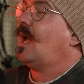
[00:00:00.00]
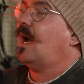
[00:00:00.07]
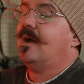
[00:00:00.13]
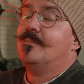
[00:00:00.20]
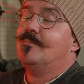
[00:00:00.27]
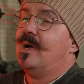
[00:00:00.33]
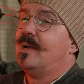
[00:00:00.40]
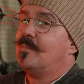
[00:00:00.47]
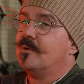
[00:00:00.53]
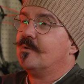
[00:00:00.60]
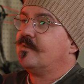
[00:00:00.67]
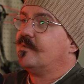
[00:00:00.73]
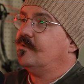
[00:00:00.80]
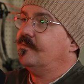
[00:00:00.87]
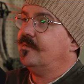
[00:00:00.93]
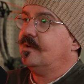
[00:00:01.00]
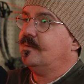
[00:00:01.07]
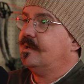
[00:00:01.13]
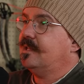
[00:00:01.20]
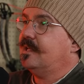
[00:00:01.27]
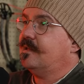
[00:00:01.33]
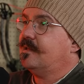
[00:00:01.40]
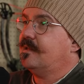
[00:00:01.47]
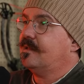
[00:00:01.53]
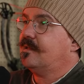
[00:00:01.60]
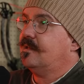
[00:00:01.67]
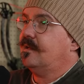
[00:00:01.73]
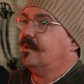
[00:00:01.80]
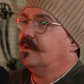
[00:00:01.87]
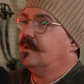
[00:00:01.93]
I, my personal view on this
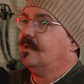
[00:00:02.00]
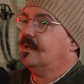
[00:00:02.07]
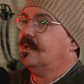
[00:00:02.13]
is that